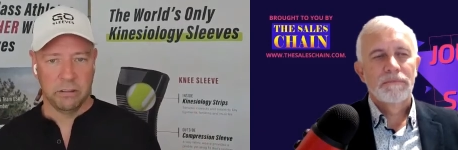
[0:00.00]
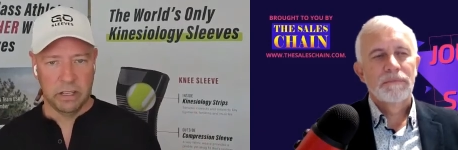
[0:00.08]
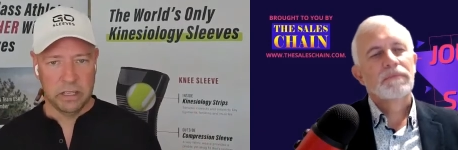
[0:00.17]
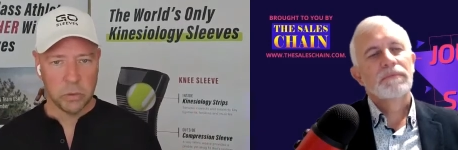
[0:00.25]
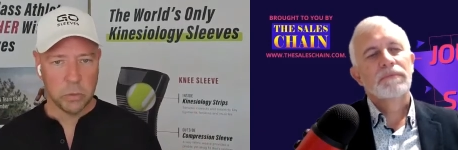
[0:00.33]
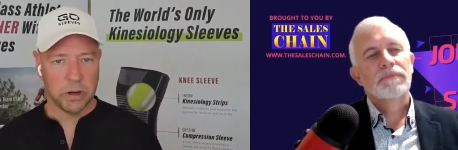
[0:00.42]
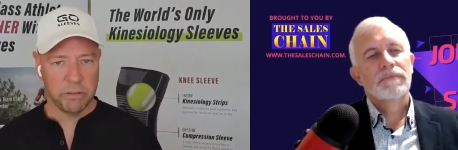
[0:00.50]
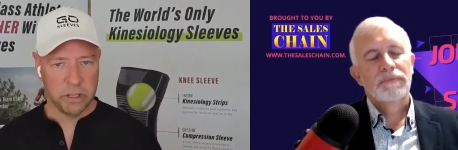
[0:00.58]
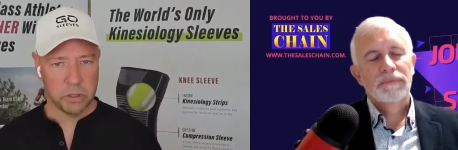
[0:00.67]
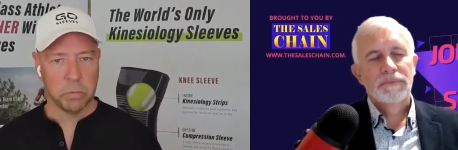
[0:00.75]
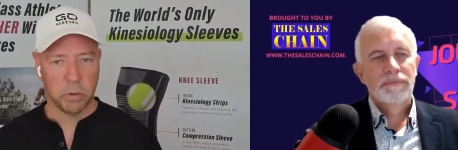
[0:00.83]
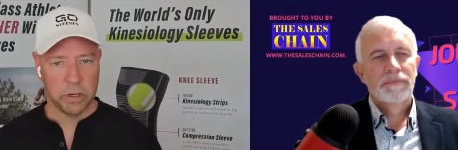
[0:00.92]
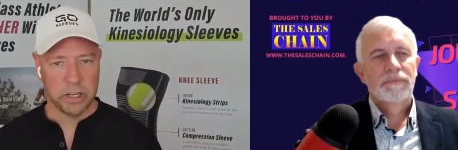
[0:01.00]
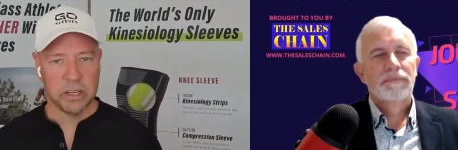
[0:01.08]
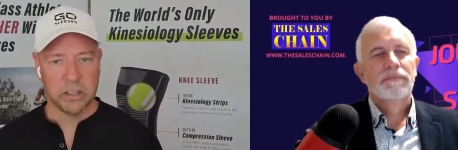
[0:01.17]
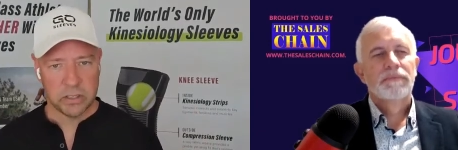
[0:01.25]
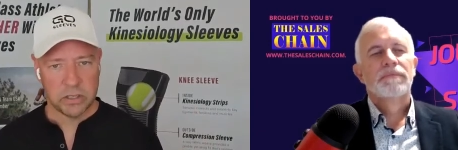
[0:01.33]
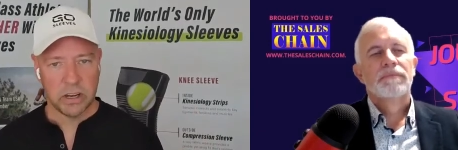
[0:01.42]
Speaker 1: athletes whatever the sport
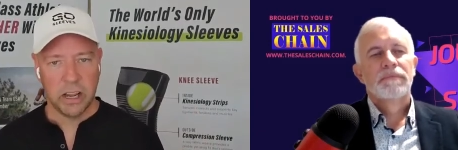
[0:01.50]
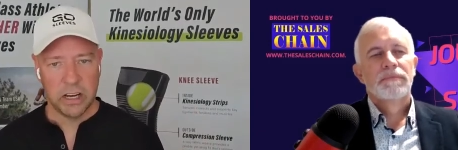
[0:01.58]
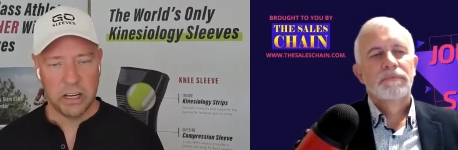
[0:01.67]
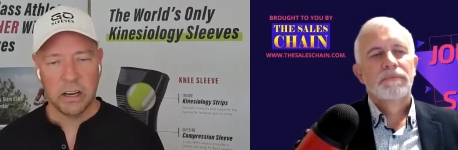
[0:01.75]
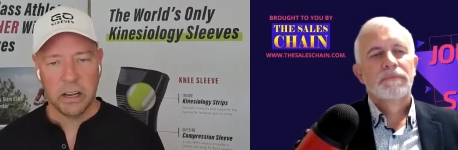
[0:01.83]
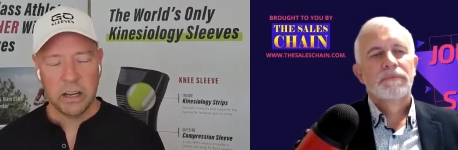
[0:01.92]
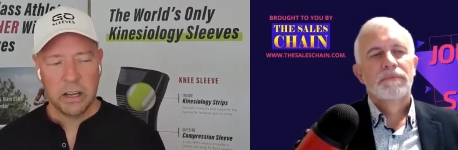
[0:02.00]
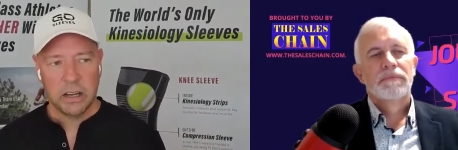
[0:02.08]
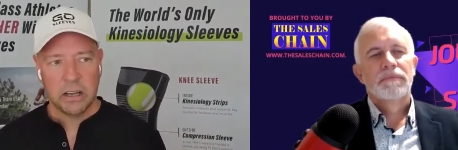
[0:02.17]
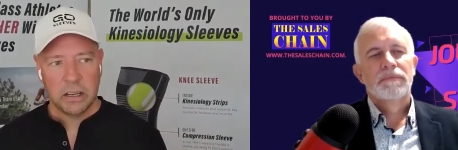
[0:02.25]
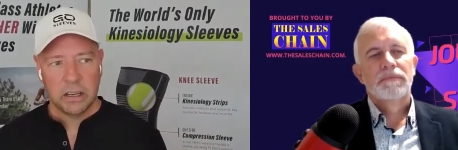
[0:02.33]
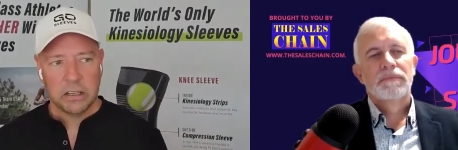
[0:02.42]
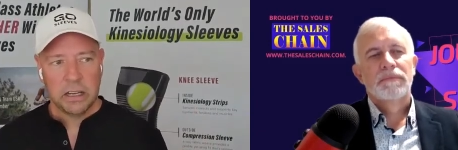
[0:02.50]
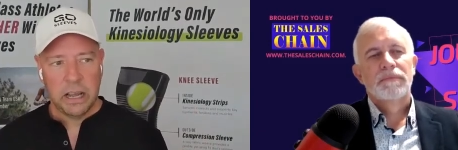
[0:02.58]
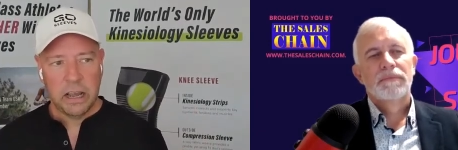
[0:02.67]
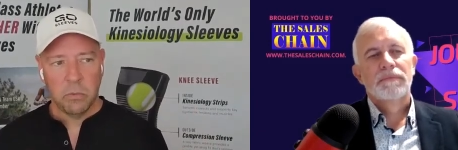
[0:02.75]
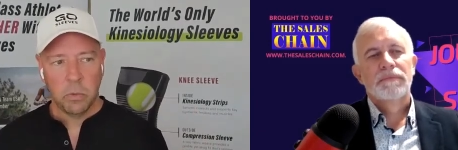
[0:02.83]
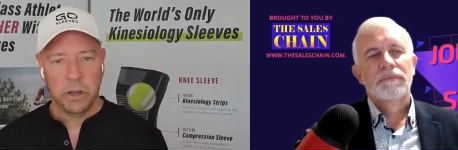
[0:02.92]
is and
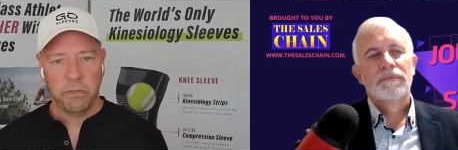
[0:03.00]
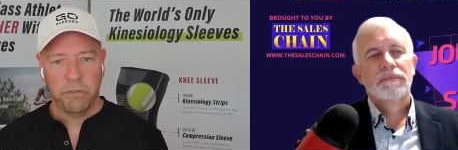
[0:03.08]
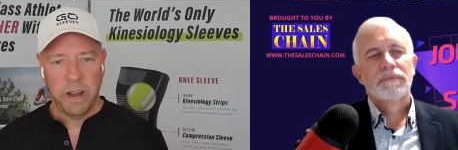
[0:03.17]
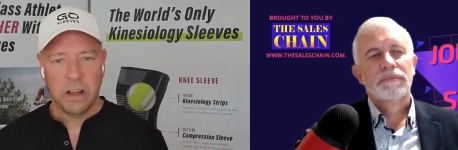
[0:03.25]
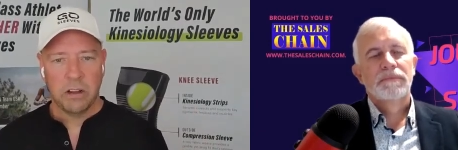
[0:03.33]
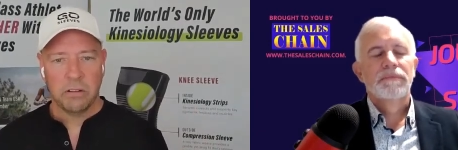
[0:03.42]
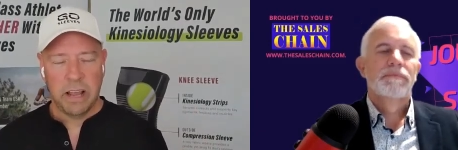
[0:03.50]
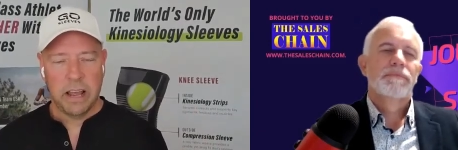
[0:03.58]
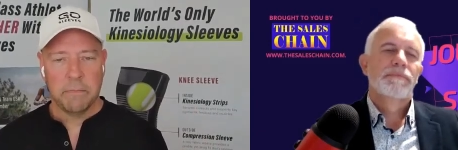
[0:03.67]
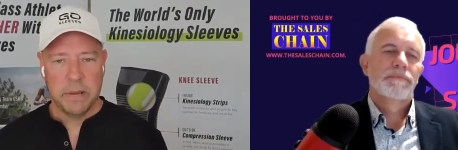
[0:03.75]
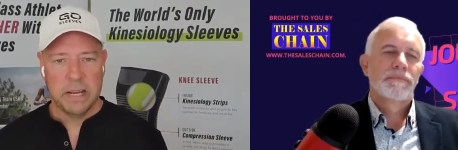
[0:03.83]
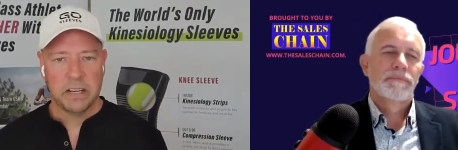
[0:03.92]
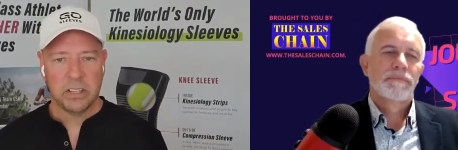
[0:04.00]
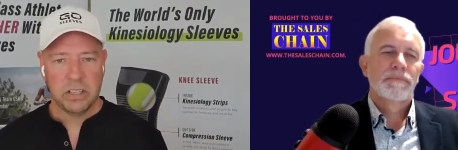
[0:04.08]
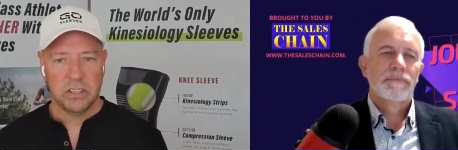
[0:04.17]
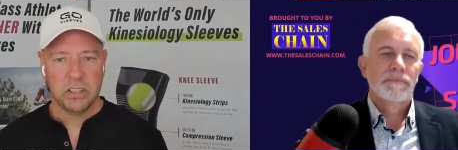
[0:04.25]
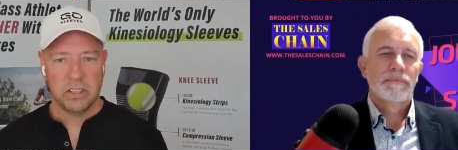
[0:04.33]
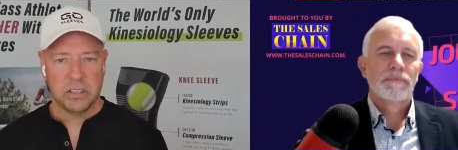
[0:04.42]
yeah we found that
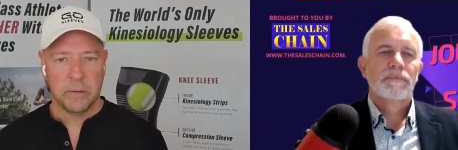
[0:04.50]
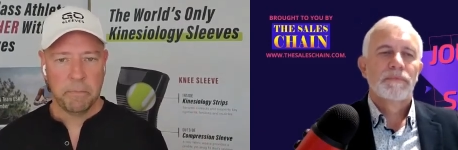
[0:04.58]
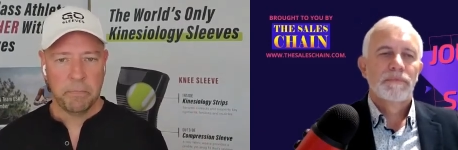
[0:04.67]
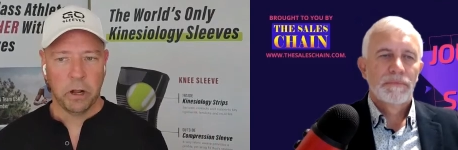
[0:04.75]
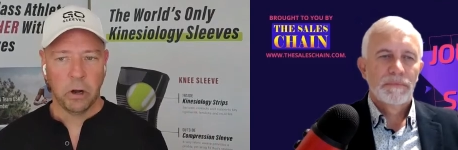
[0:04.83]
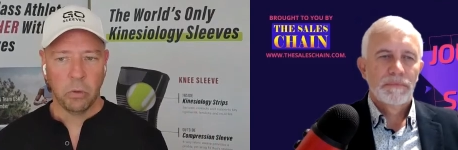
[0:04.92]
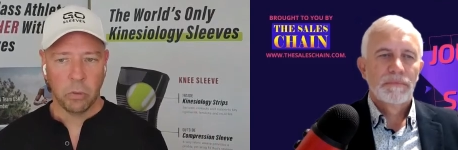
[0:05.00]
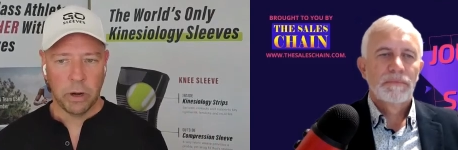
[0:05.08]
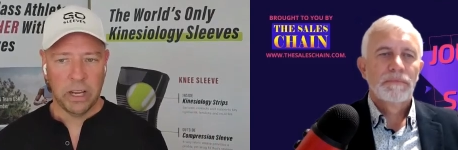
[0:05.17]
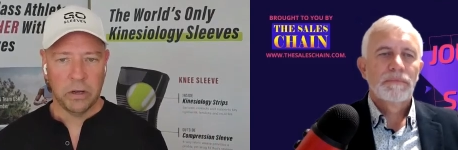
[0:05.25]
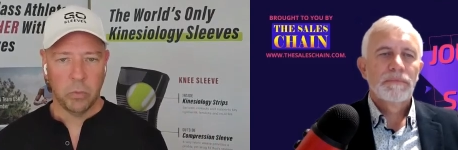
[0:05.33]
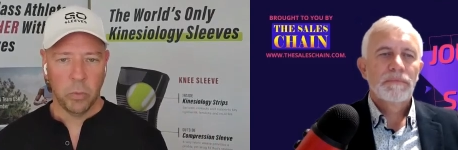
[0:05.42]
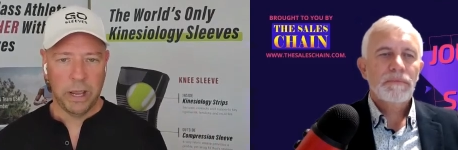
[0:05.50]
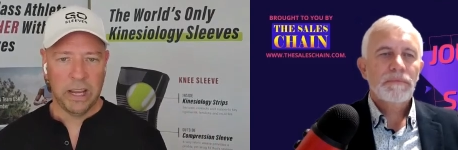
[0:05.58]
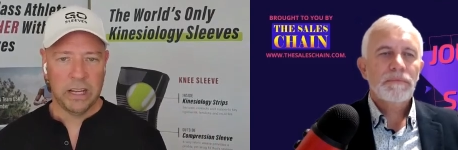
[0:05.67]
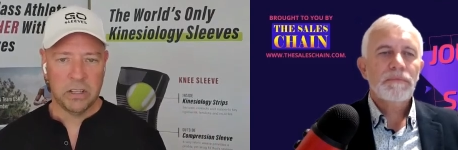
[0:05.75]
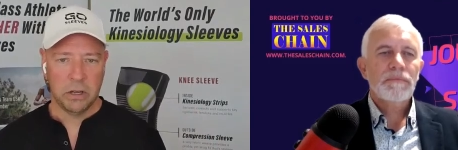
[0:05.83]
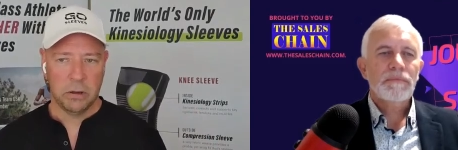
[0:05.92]
mix is a great
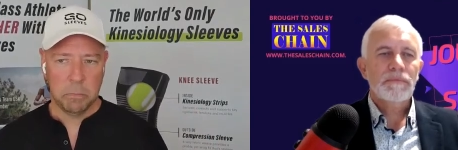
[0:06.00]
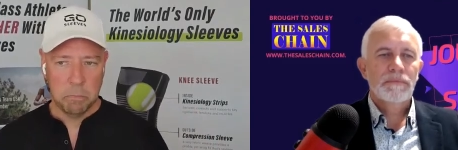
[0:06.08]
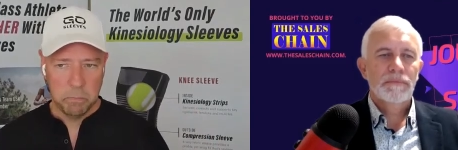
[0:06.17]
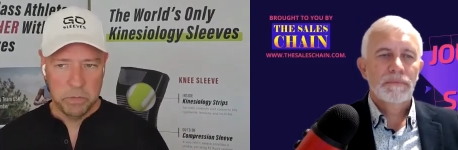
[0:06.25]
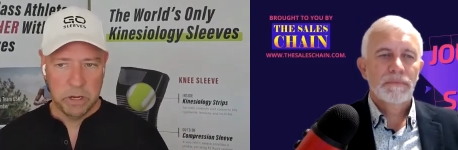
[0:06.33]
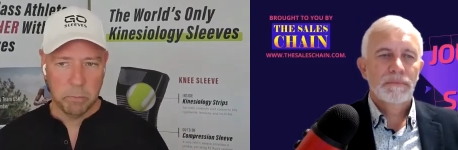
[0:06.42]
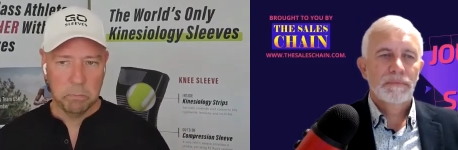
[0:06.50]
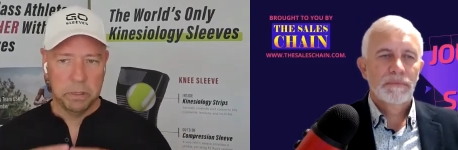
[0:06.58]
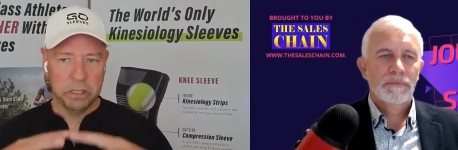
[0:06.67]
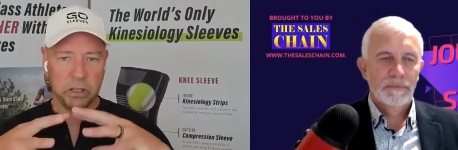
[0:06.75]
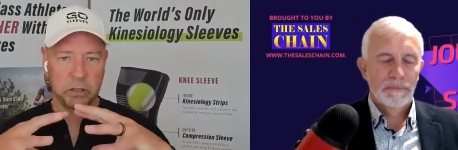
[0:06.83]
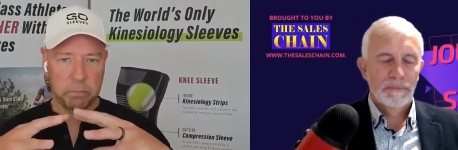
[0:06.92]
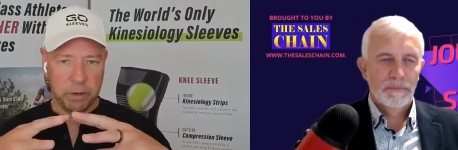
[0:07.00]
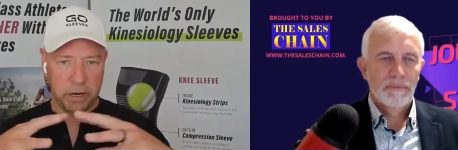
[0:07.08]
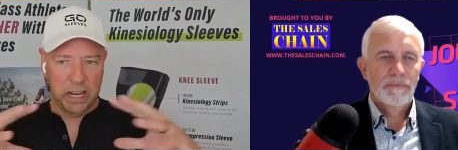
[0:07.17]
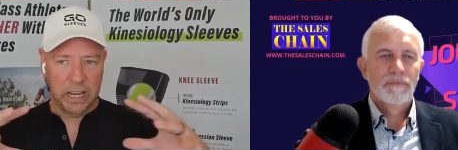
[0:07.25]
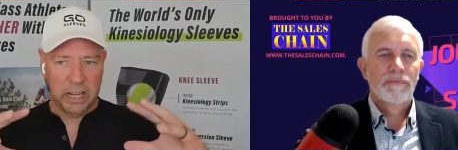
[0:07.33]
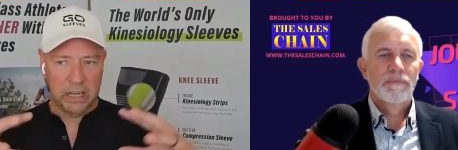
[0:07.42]
way to you know build the
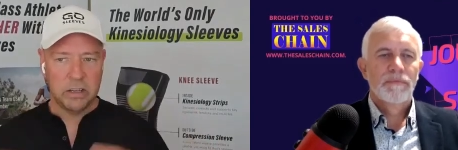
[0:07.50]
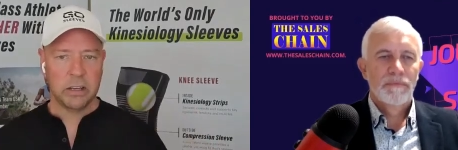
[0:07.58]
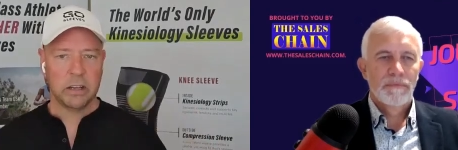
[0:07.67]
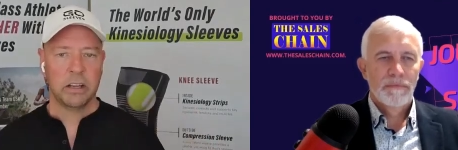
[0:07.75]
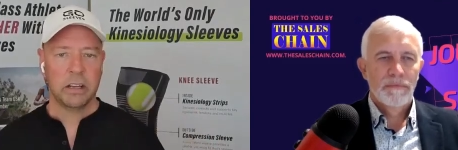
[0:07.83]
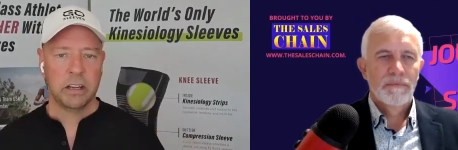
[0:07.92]
brand